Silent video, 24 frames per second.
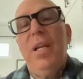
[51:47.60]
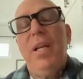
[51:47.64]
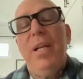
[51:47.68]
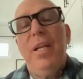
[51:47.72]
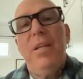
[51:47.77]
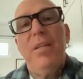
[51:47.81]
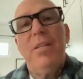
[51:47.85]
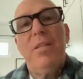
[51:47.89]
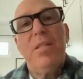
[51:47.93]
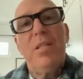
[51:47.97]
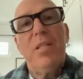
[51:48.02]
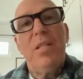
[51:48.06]

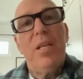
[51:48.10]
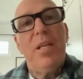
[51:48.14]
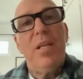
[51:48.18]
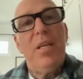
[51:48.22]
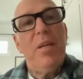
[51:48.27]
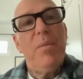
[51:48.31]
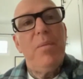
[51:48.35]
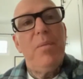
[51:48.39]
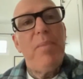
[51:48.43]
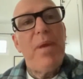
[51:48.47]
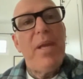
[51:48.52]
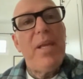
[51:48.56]
is
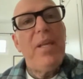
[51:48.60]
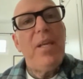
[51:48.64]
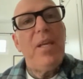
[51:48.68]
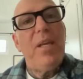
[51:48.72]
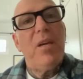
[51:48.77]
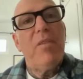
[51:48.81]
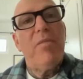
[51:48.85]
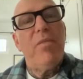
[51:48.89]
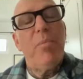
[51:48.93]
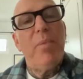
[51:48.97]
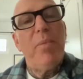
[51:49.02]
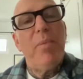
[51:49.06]
the
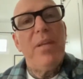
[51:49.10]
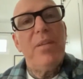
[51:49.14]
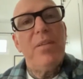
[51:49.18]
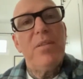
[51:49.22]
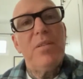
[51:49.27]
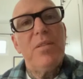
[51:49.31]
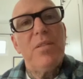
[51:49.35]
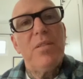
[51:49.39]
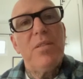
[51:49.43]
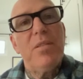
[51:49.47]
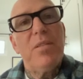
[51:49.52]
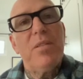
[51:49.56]
making of
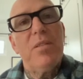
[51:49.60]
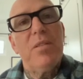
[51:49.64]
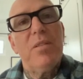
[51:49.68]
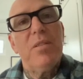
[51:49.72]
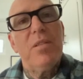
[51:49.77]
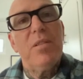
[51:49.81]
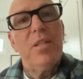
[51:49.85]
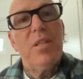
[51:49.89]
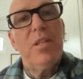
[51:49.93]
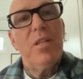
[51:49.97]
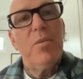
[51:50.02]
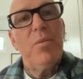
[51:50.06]
amends.
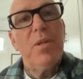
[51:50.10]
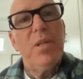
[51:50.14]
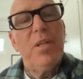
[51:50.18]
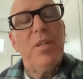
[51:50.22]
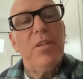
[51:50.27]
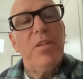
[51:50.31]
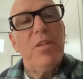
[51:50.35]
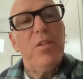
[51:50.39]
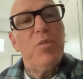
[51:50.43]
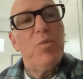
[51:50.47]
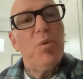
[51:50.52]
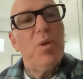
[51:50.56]

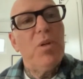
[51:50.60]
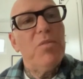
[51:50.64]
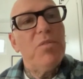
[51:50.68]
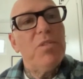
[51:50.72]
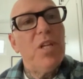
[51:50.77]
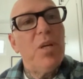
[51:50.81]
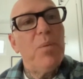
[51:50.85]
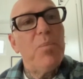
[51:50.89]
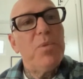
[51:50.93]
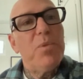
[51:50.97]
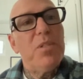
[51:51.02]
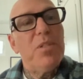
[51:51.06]
Within the 12
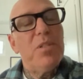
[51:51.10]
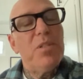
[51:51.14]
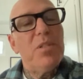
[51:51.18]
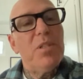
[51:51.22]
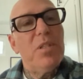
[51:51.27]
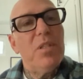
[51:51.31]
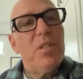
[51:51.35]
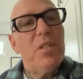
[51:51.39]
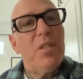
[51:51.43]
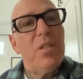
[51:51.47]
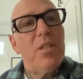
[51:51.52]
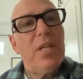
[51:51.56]
steps is
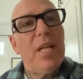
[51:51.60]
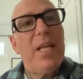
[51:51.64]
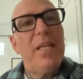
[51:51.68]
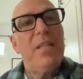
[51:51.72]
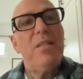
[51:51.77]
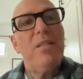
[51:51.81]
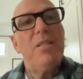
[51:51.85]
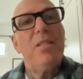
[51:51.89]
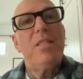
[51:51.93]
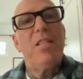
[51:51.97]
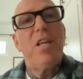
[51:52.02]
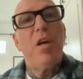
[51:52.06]
the
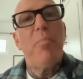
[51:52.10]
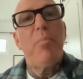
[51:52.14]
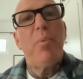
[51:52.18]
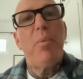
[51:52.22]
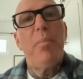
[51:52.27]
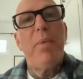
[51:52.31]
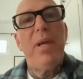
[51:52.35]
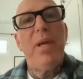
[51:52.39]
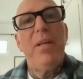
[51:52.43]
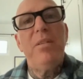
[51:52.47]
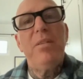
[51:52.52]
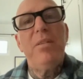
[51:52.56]
9th step,
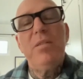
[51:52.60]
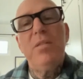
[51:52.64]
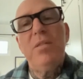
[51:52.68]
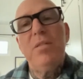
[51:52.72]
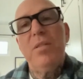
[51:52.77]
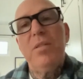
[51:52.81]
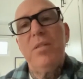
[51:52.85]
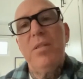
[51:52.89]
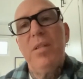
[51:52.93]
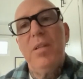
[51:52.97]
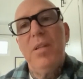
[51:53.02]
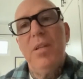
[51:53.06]

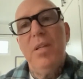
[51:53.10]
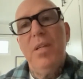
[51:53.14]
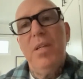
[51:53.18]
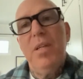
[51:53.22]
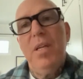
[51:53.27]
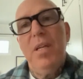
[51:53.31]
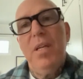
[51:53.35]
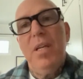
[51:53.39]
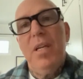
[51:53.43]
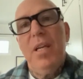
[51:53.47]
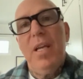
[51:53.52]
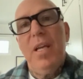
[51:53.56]
amends.
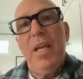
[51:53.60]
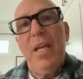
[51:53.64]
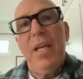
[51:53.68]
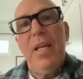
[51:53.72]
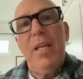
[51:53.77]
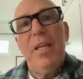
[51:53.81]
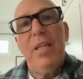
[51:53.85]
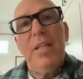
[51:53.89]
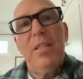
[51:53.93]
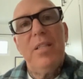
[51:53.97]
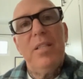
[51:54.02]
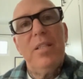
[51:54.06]

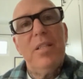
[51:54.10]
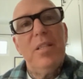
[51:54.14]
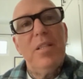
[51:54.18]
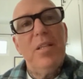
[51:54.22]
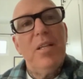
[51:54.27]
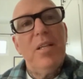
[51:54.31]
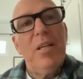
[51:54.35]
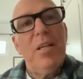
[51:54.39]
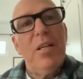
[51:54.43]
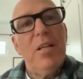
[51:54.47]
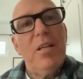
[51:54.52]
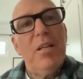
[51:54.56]
And
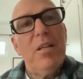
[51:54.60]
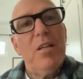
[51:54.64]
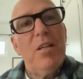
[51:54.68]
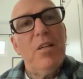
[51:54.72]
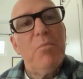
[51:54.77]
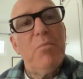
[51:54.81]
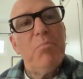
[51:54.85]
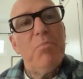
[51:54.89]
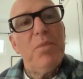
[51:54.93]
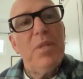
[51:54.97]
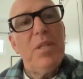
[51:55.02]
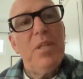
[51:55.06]

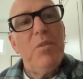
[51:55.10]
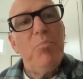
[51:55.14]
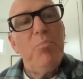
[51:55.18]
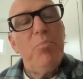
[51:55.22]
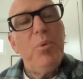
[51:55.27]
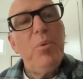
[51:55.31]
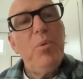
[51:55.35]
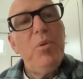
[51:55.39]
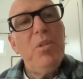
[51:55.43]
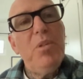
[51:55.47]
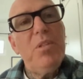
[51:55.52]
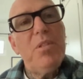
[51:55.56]
in
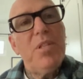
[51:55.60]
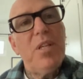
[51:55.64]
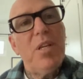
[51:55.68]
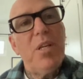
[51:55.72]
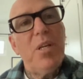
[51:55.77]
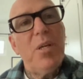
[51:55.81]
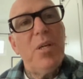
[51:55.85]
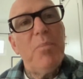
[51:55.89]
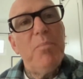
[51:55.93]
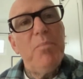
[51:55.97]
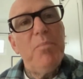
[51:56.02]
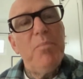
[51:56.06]

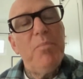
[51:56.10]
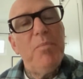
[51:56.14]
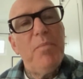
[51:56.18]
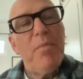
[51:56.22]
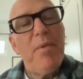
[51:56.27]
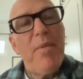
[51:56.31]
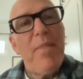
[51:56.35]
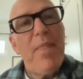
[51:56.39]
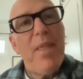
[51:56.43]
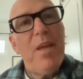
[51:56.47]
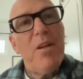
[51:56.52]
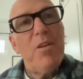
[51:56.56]
Buddhism,
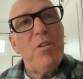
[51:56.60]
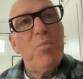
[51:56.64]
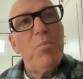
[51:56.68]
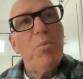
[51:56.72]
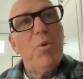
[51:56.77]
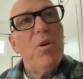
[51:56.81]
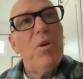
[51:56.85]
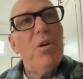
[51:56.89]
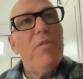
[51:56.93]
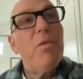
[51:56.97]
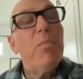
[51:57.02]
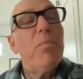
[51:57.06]
there's
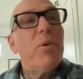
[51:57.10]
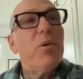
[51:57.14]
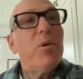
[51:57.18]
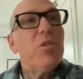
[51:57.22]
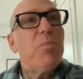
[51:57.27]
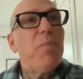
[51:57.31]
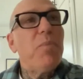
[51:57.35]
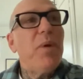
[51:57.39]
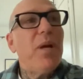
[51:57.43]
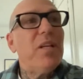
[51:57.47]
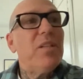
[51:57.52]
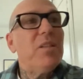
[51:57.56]
more of a
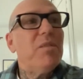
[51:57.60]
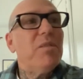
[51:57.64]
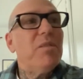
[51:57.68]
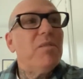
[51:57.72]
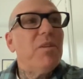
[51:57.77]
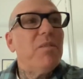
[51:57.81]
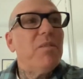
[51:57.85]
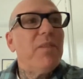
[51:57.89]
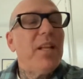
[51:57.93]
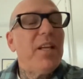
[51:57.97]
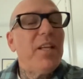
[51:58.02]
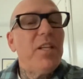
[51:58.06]

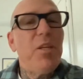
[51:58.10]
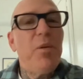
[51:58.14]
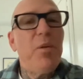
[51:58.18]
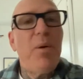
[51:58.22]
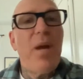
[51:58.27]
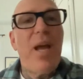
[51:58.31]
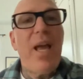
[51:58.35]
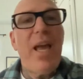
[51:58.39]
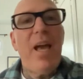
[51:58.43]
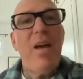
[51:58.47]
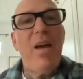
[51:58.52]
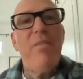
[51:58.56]
perspective of like, you
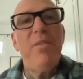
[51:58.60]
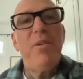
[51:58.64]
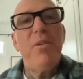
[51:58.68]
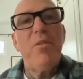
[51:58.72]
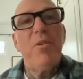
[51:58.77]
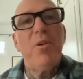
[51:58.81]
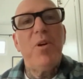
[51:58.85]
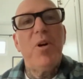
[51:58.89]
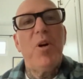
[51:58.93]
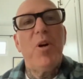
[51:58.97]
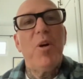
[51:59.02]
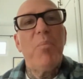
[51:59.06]
have
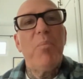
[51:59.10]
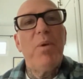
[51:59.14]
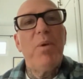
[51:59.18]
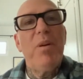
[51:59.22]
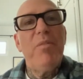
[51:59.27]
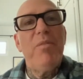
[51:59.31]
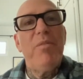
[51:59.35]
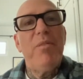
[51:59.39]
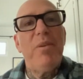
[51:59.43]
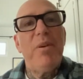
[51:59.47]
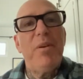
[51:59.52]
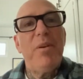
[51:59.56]
your
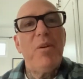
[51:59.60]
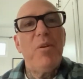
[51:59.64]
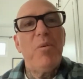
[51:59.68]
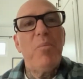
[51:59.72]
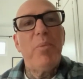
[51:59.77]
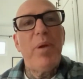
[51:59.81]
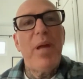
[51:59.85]
karma for your